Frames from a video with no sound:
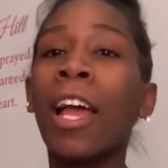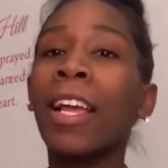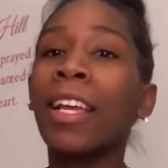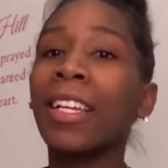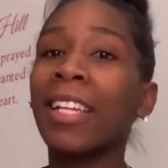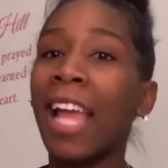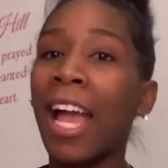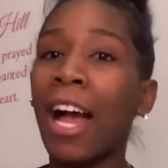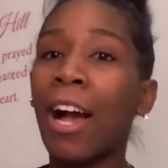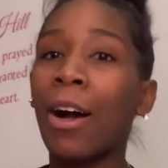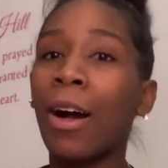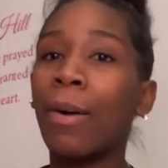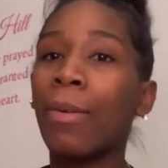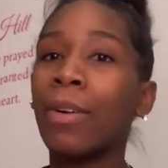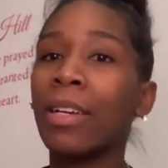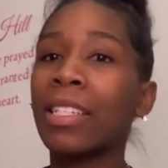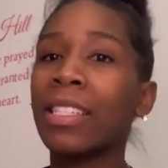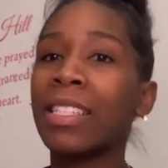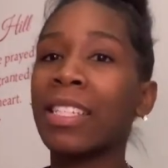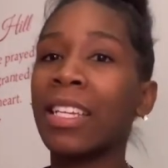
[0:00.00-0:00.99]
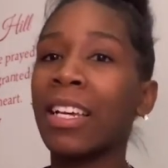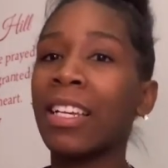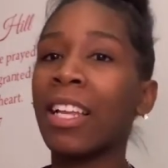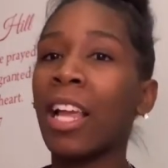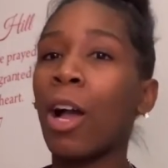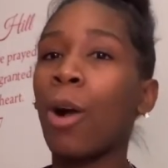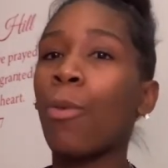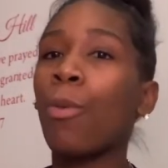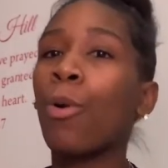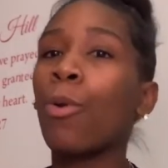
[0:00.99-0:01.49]
Y'all, I want to tell
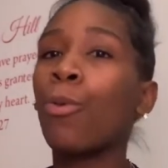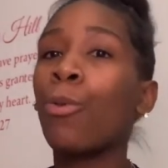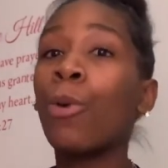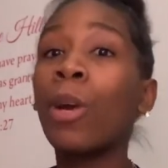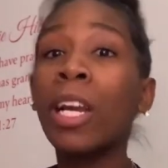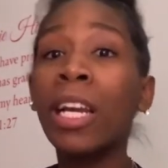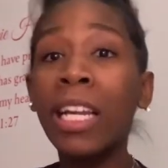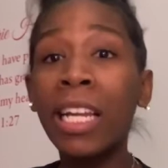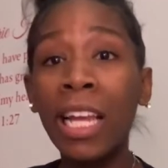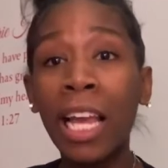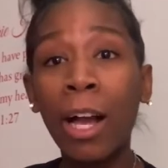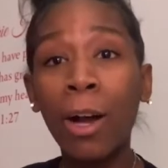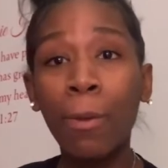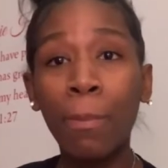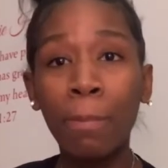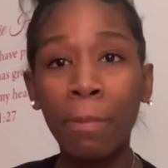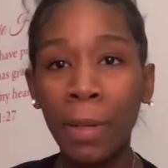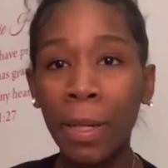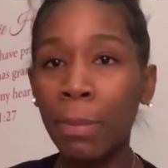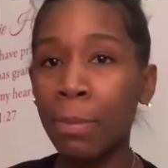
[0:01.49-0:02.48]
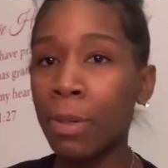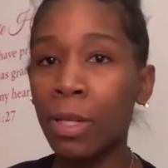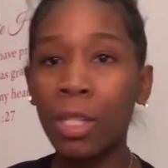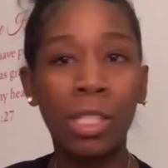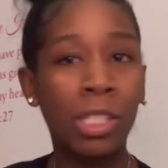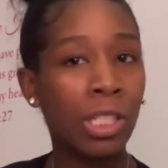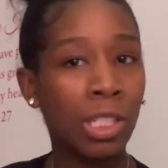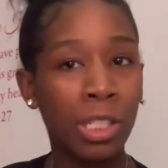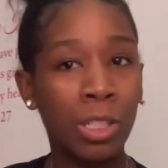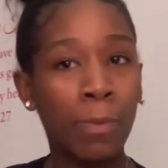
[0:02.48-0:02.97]
y'all what really helped me
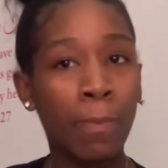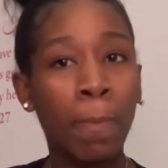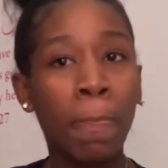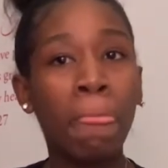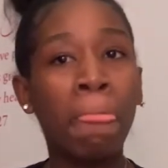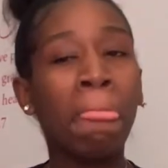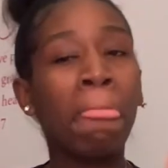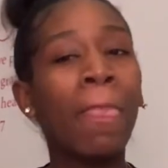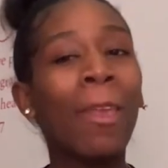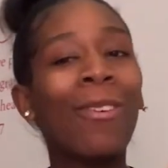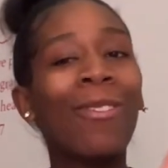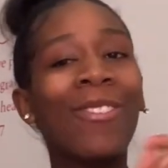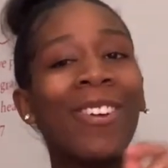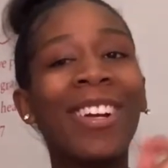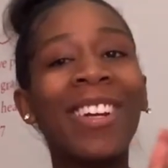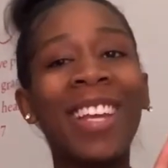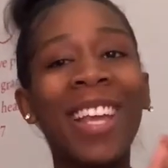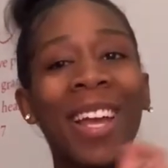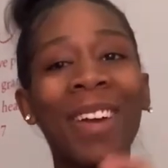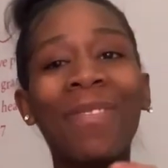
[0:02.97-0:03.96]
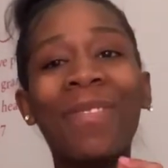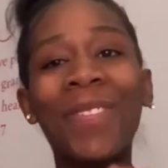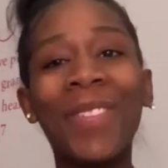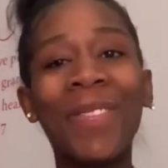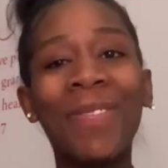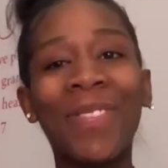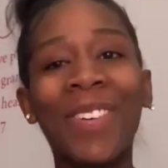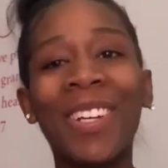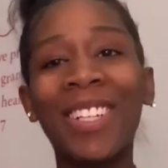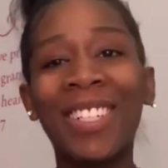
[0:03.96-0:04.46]
push, really helped me
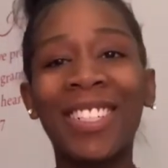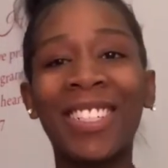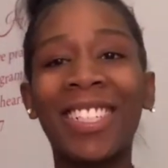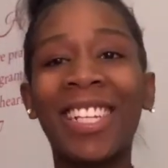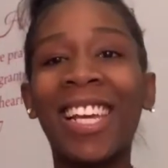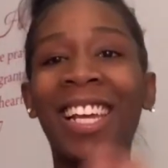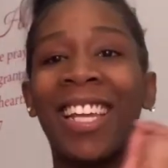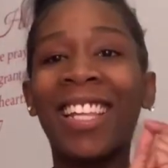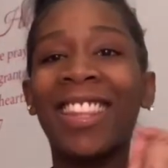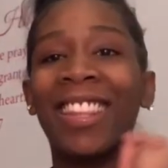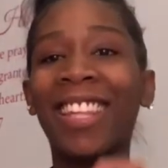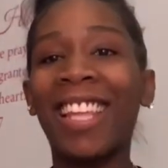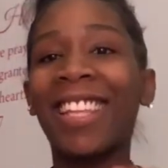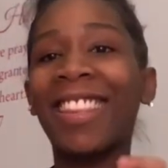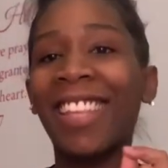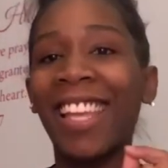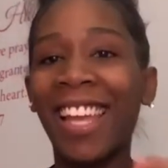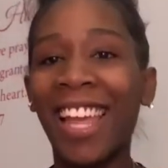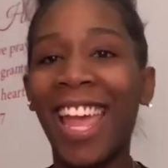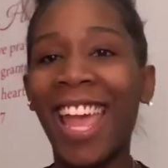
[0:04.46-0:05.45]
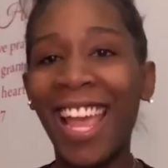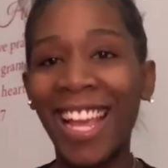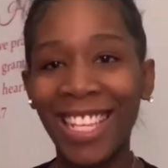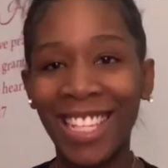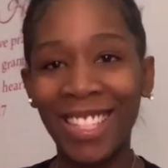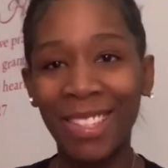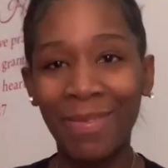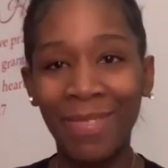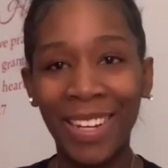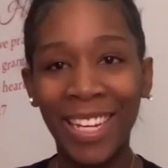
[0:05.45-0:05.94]
push that they
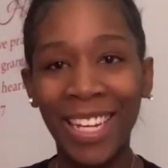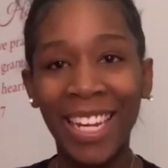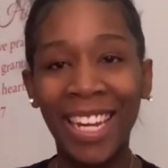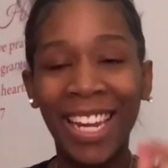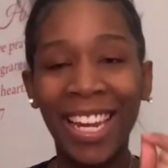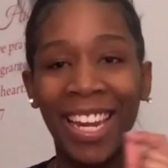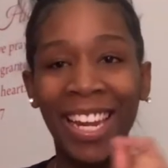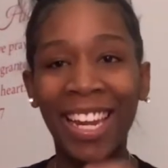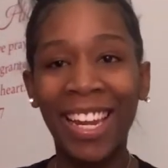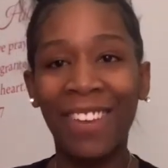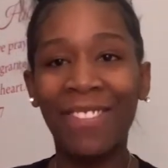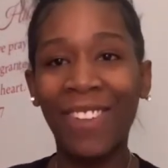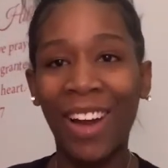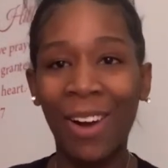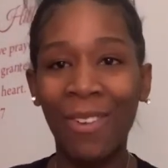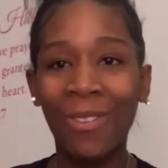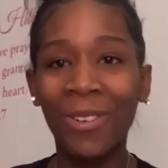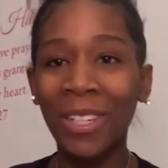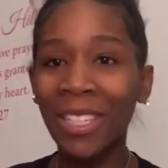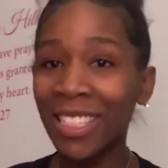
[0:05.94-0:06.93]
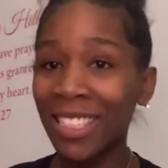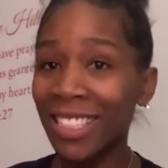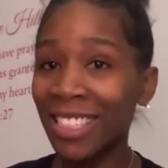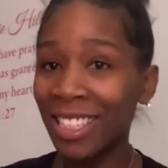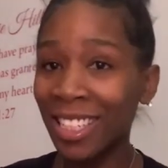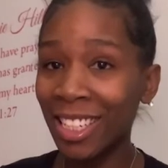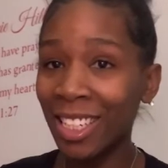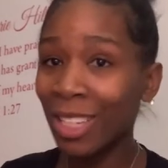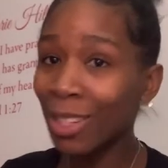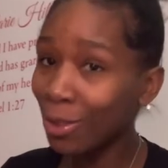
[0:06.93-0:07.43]
asked me if I wanted to
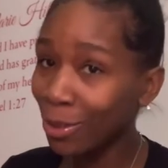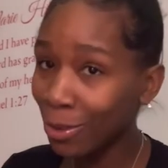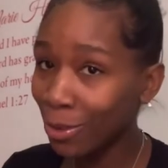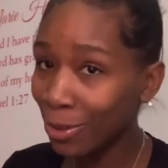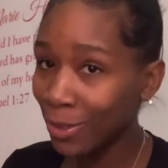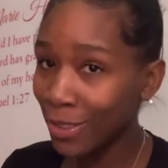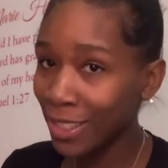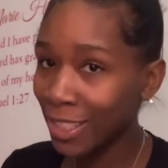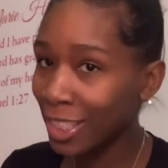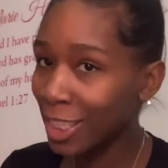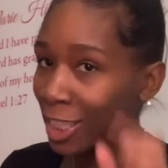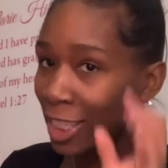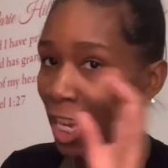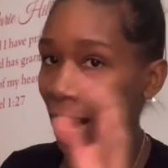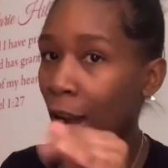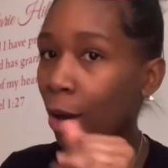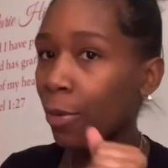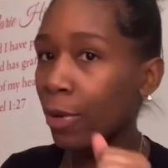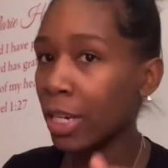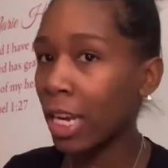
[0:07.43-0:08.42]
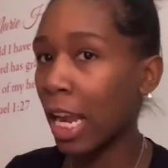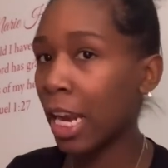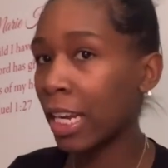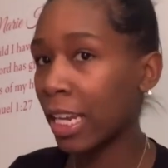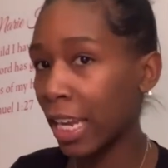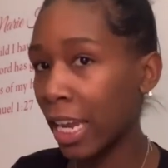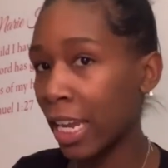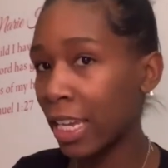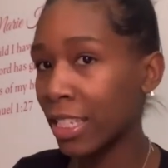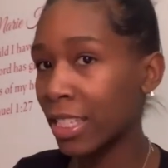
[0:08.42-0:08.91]
use, y'all when I
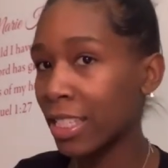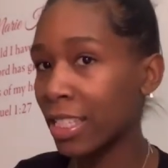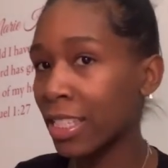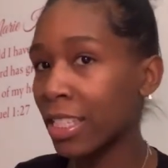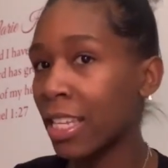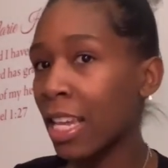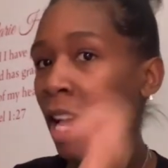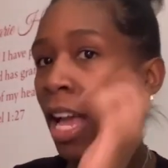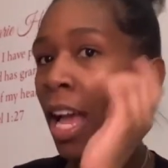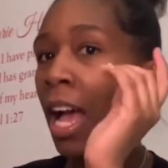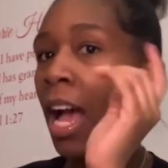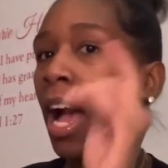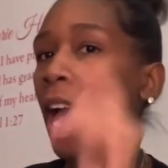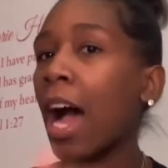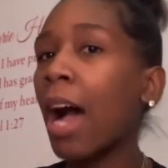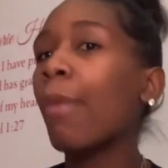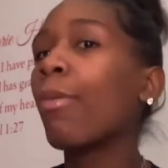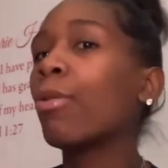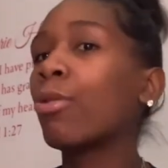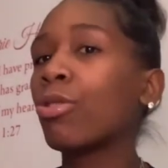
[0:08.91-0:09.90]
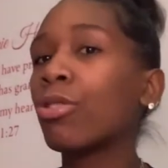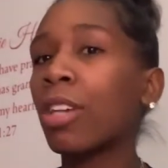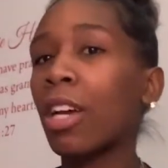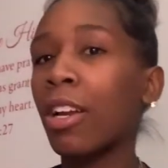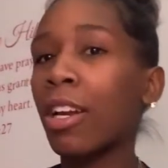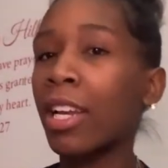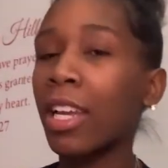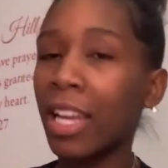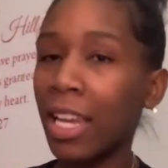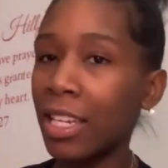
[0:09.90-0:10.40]
guess. I want y'all
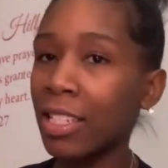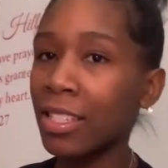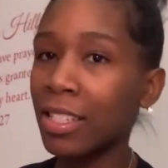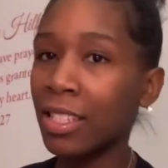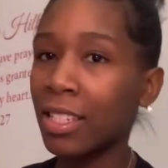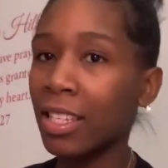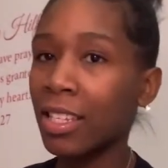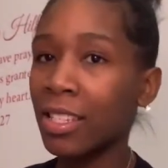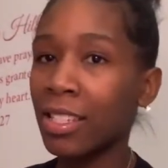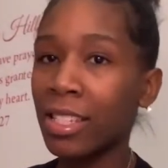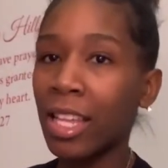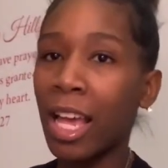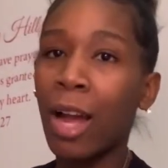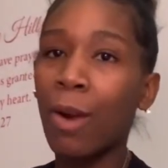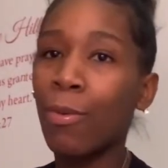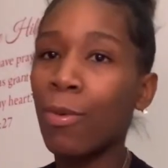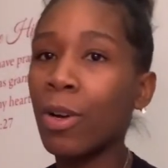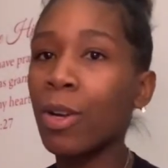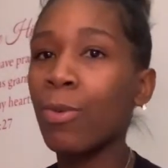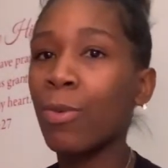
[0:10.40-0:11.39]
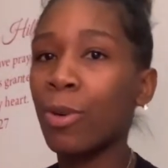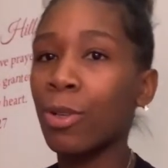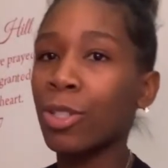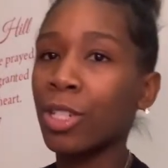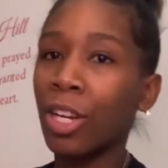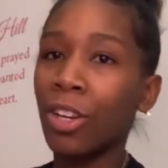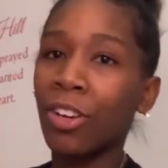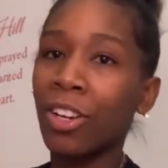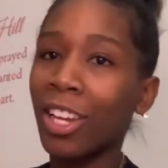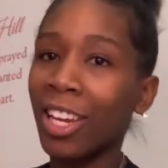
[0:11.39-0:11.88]
to guess this. I really want
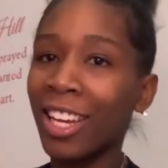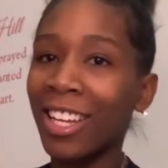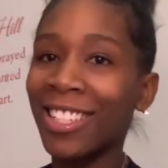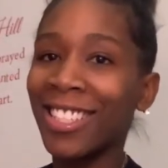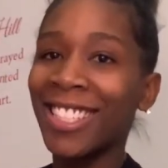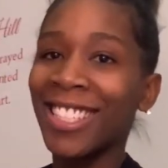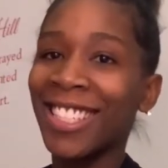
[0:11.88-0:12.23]
y'all to guess.